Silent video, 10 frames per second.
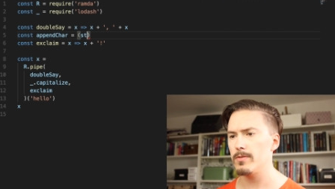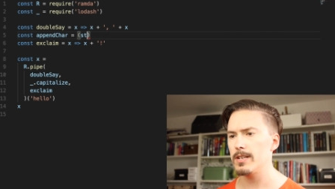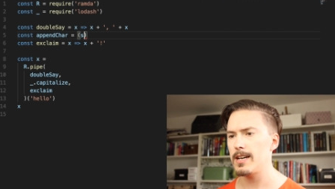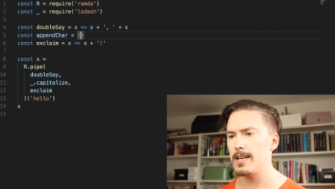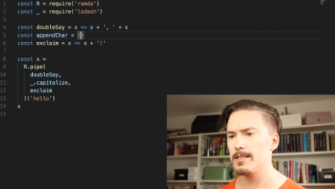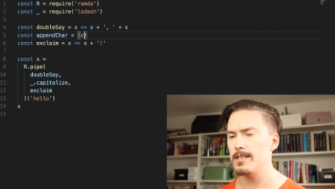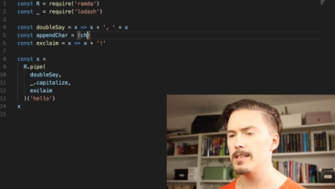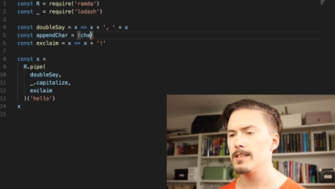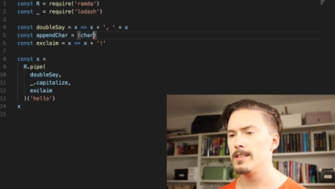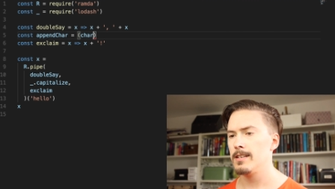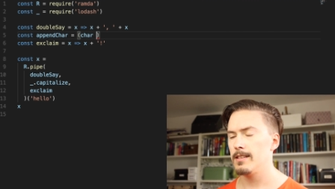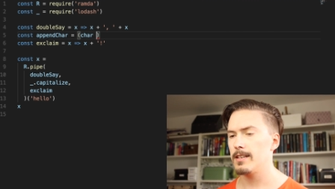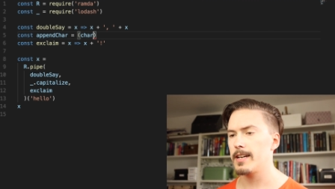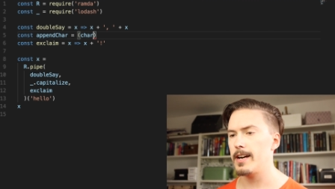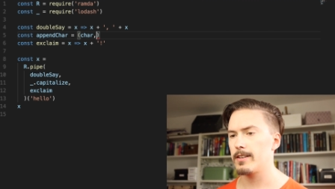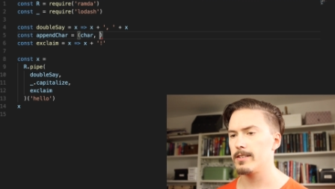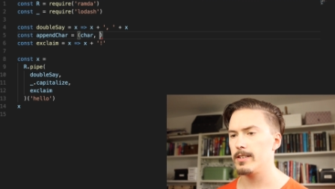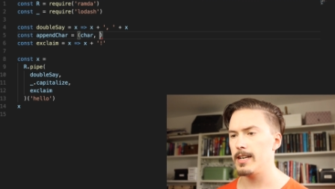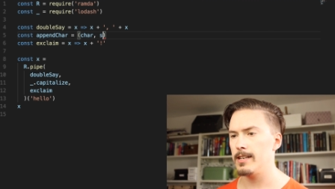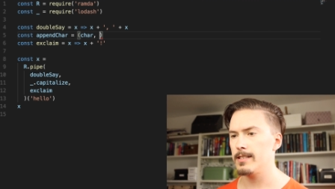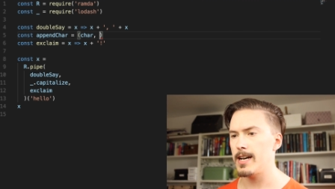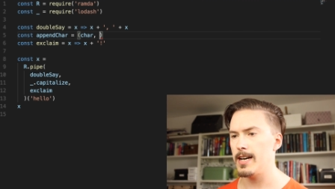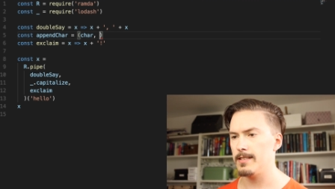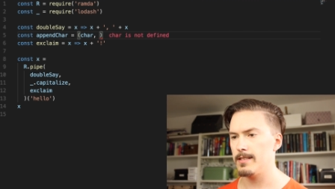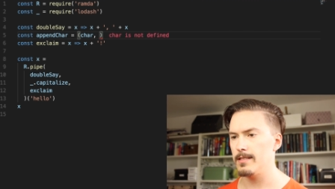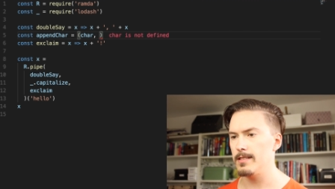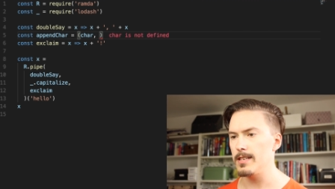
it has the character and it has